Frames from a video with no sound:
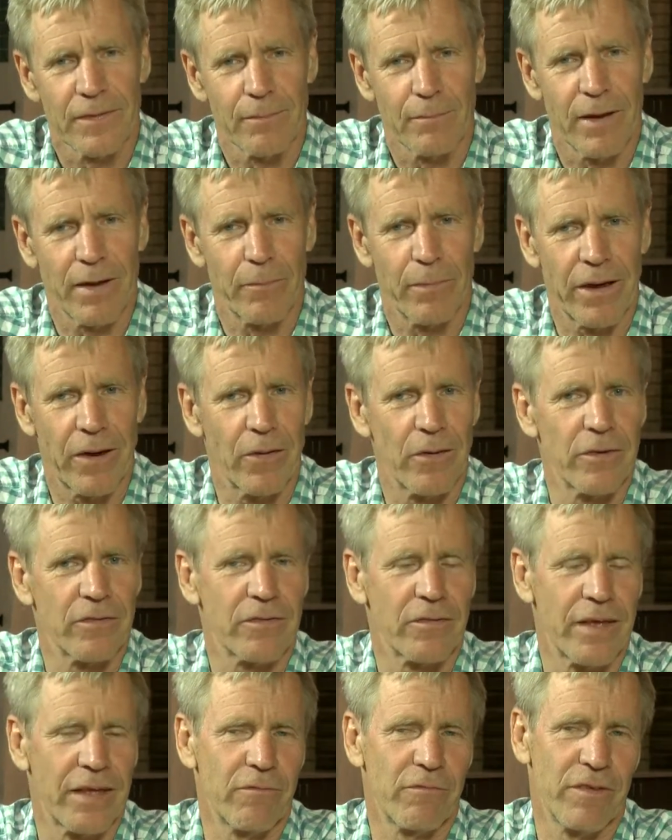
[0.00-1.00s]
My
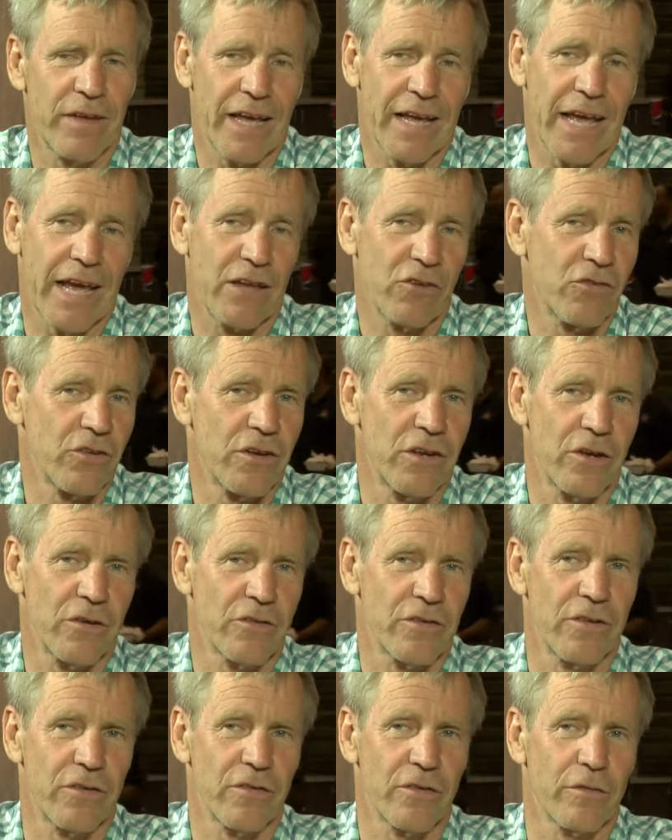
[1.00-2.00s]
parents had vacationed
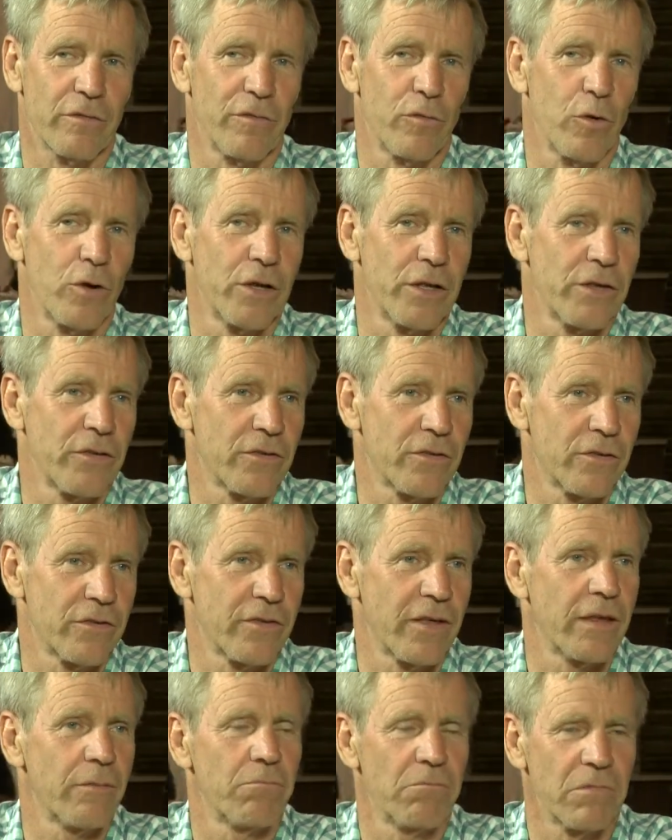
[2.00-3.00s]
here since the 40s and
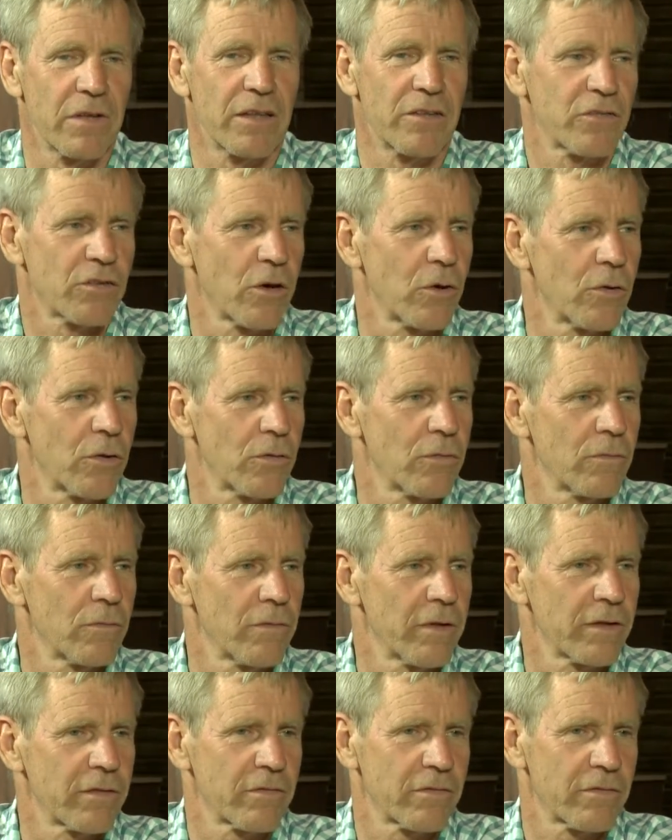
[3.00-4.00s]
said, let's
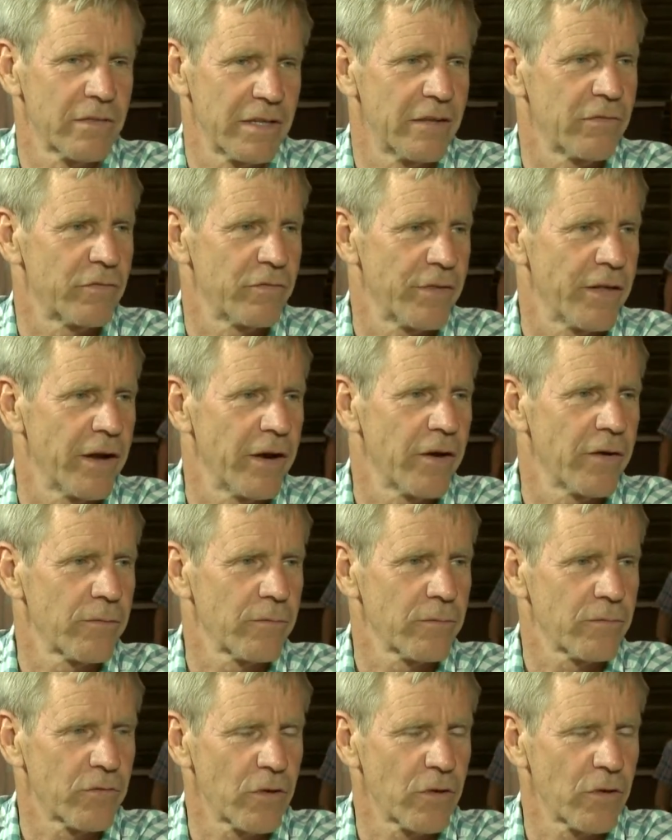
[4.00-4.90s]
live there.